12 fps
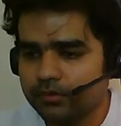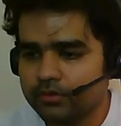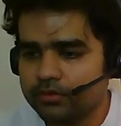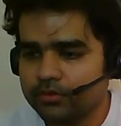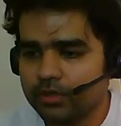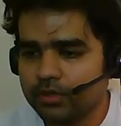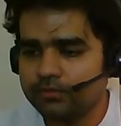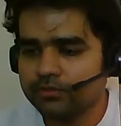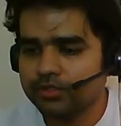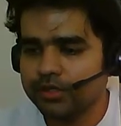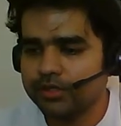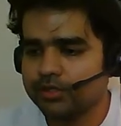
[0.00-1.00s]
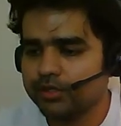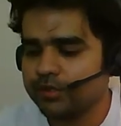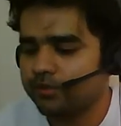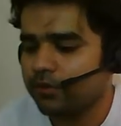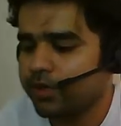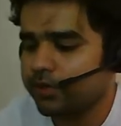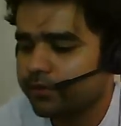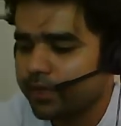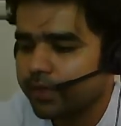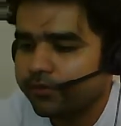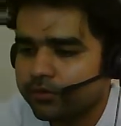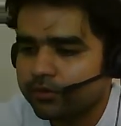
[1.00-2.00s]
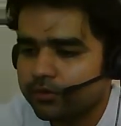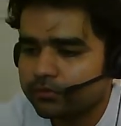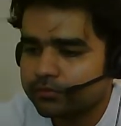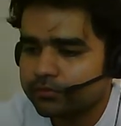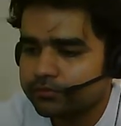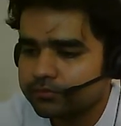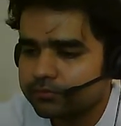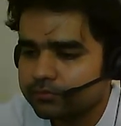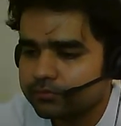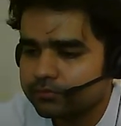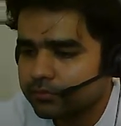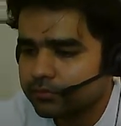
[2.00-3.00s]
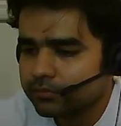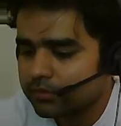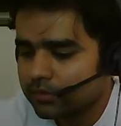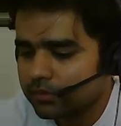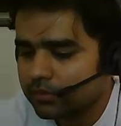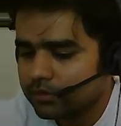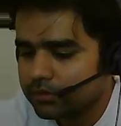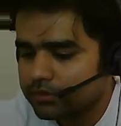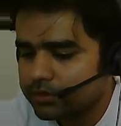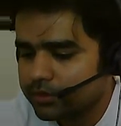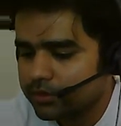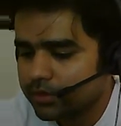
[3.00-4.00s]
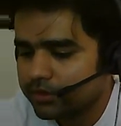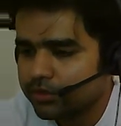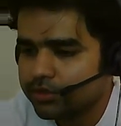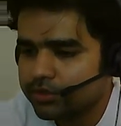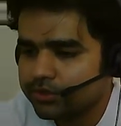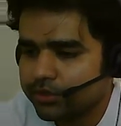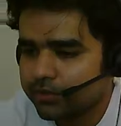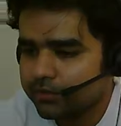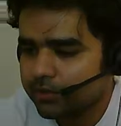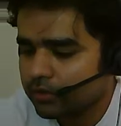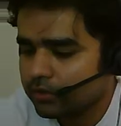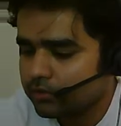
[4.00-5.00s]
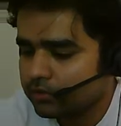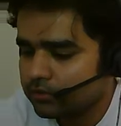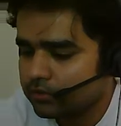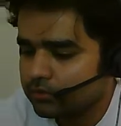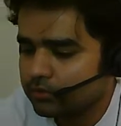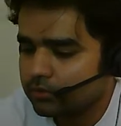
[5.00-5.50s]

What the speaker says: So I'm changing 45 to CHR string value.